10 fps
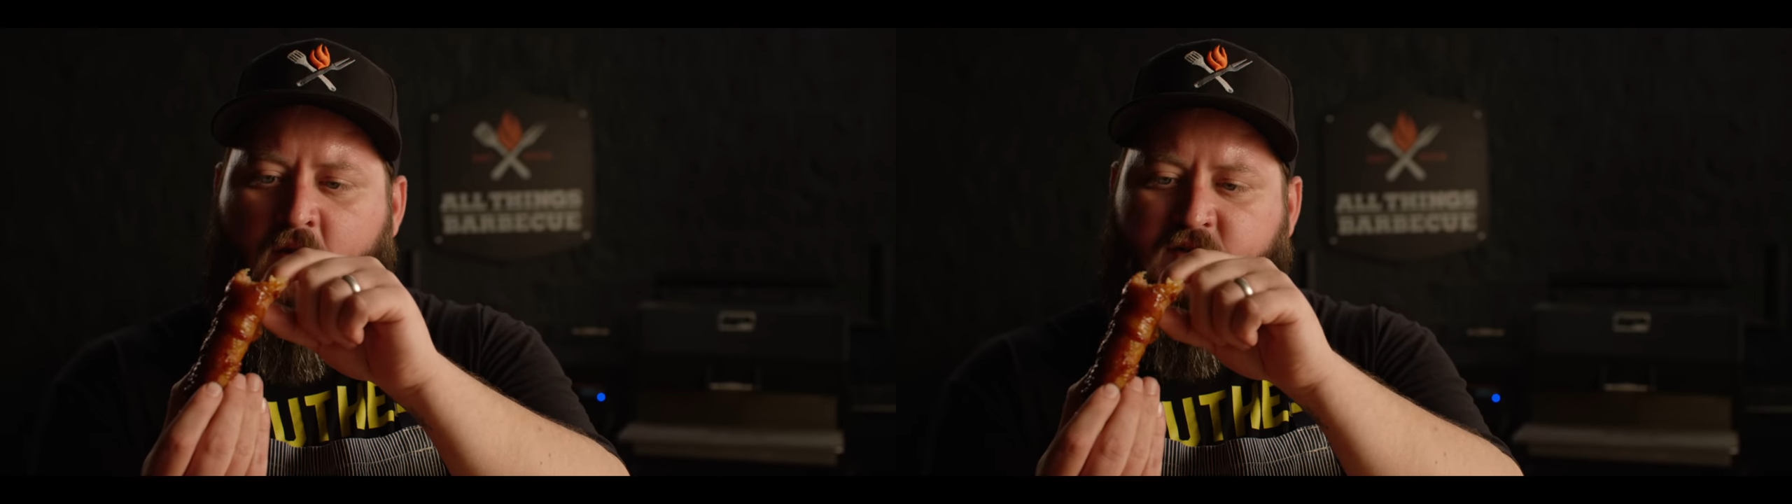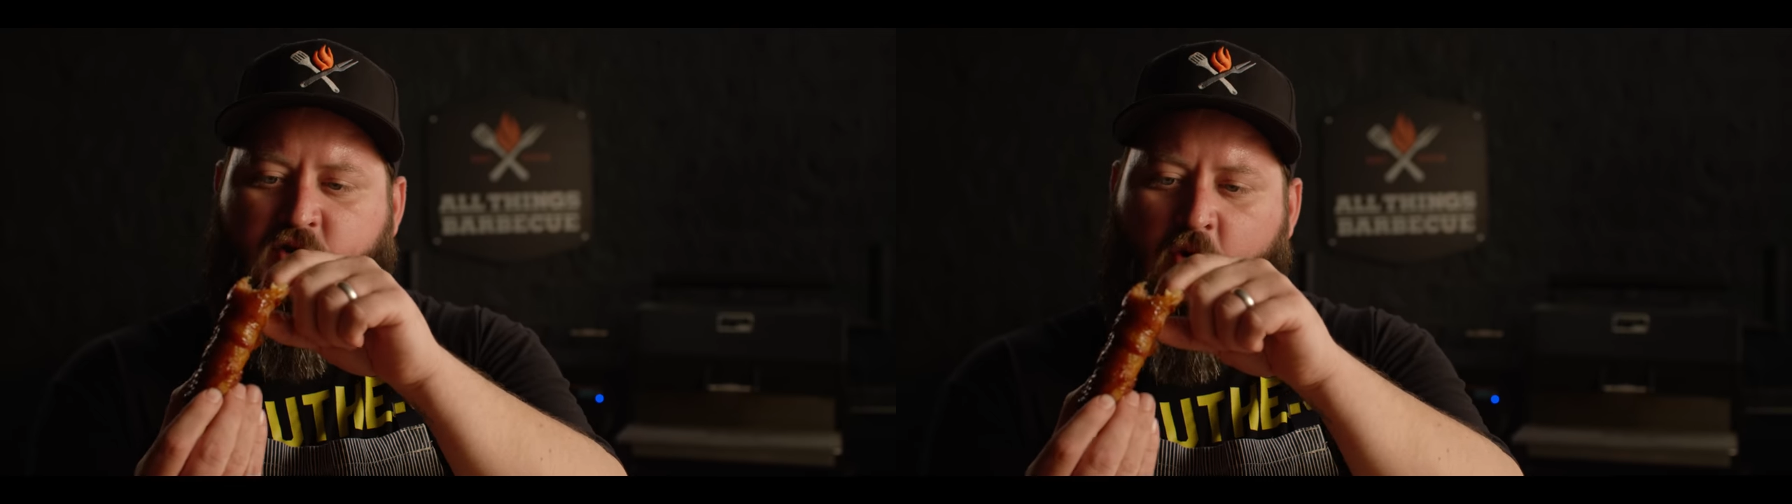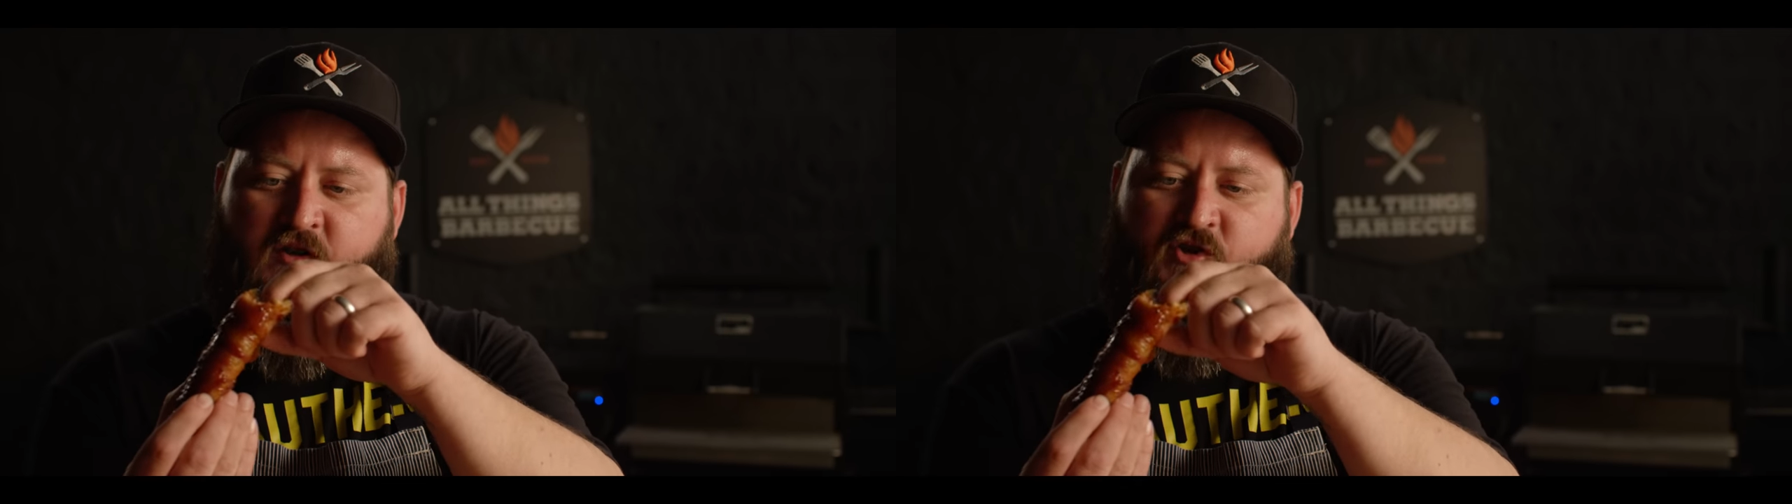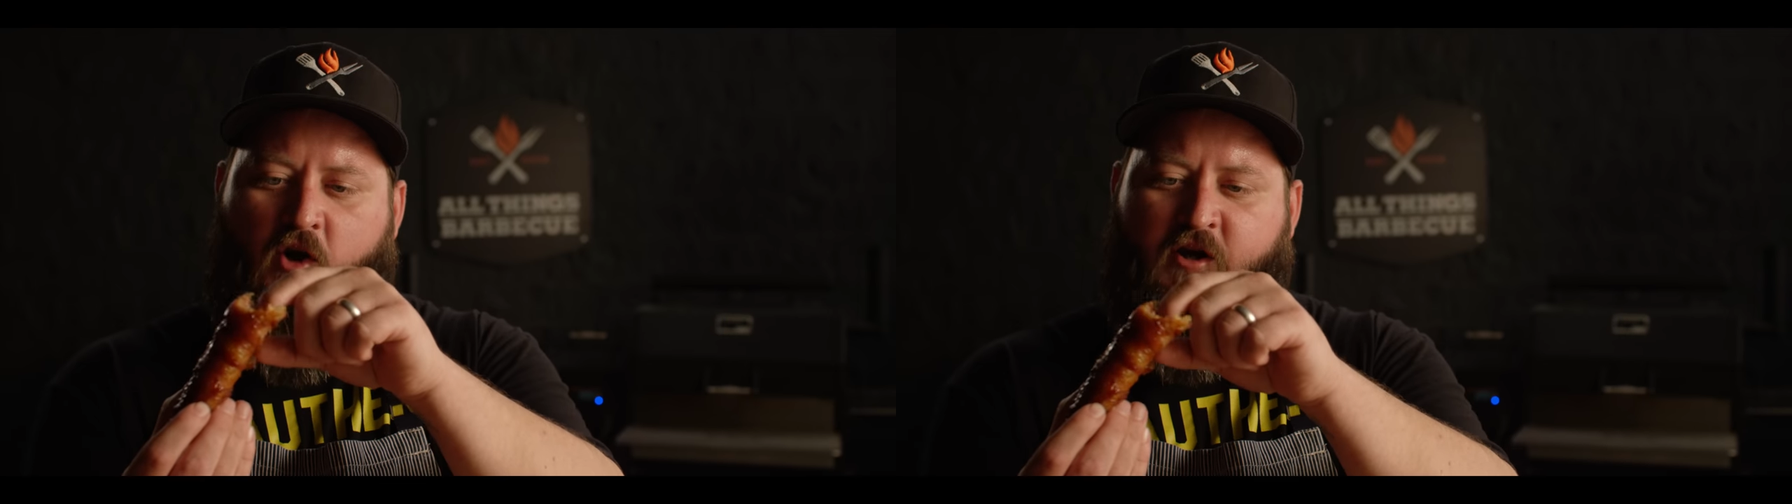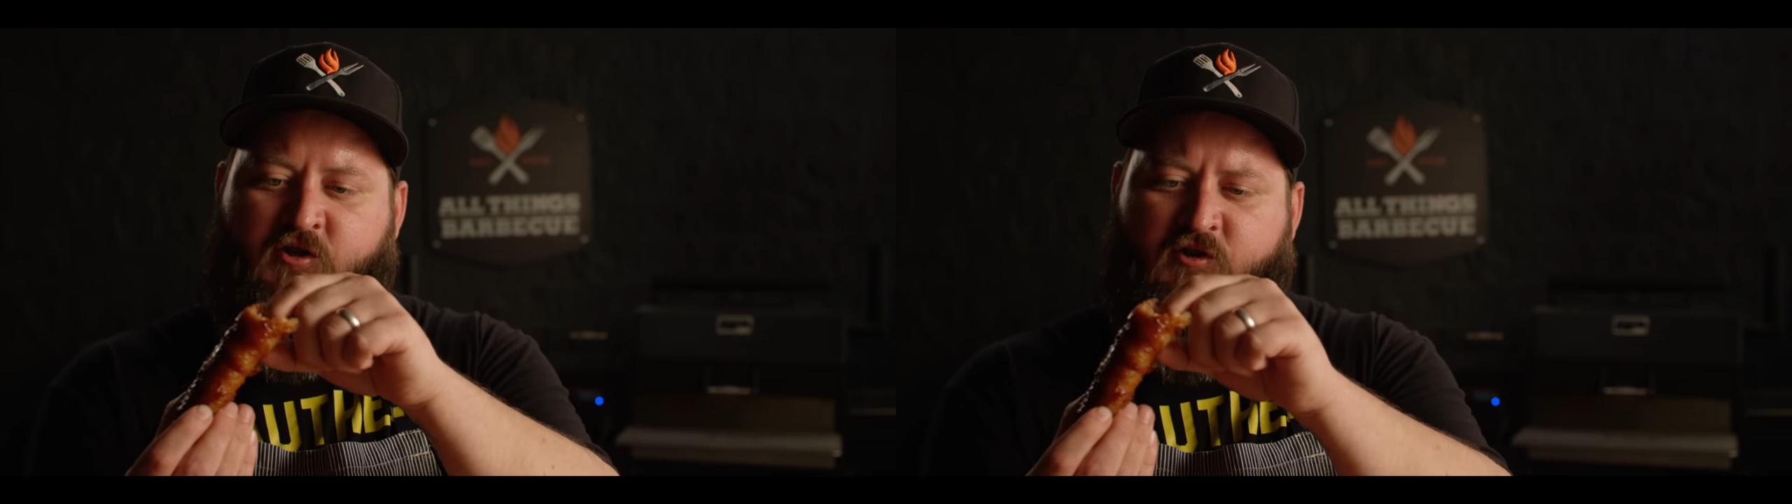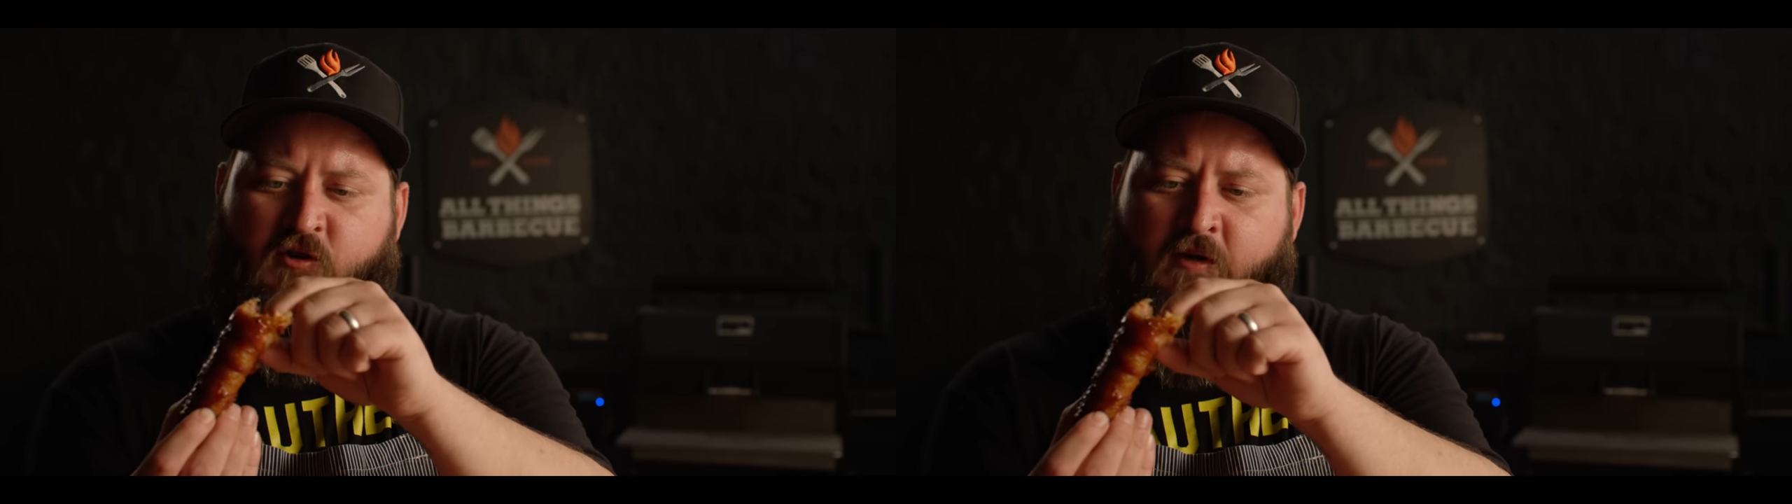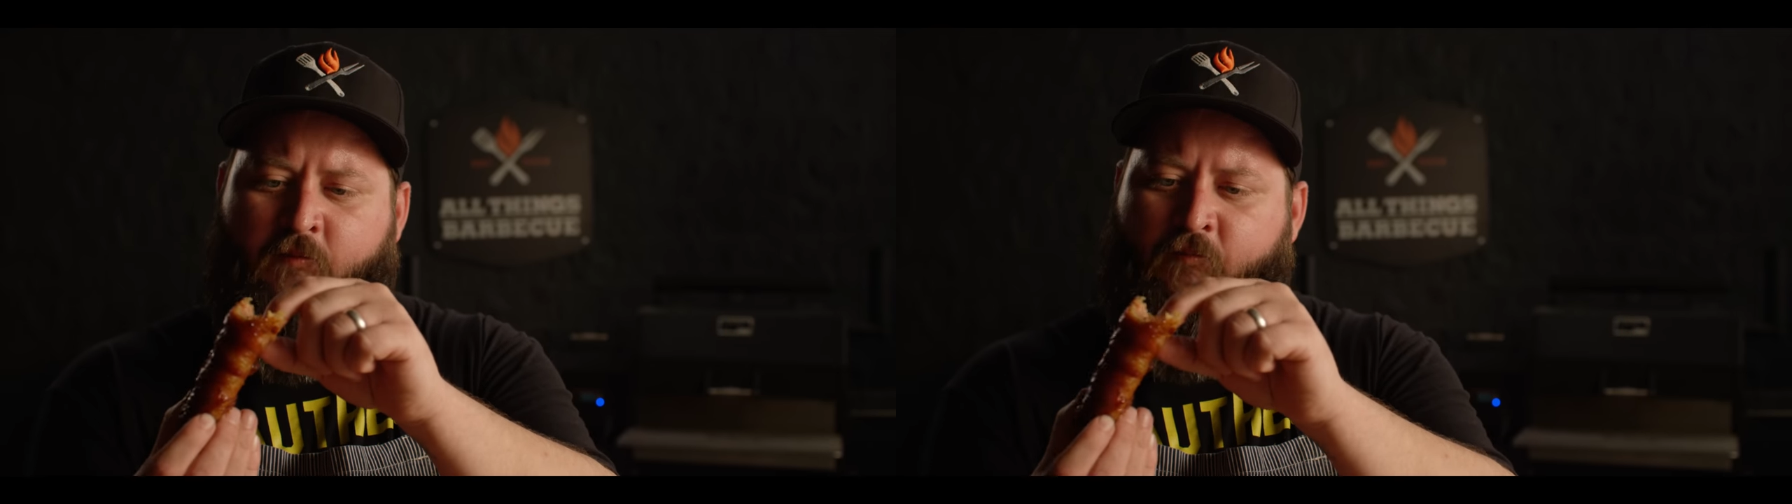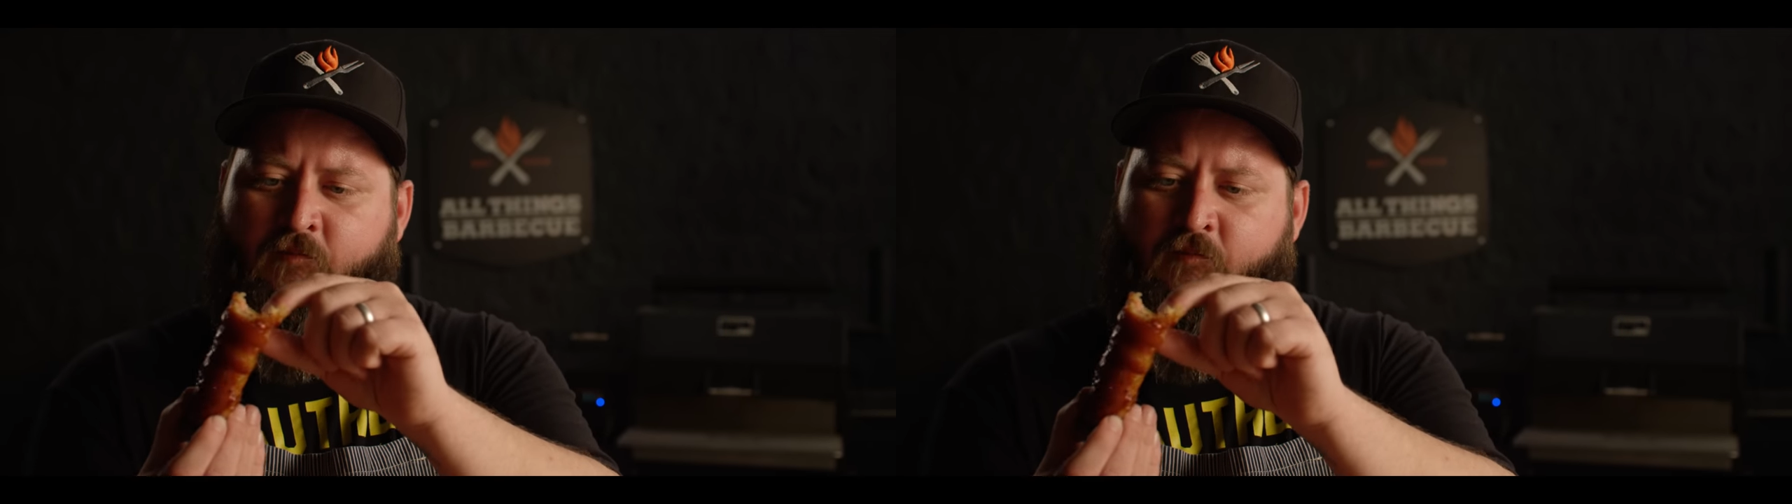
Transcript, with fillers: has great structure to it.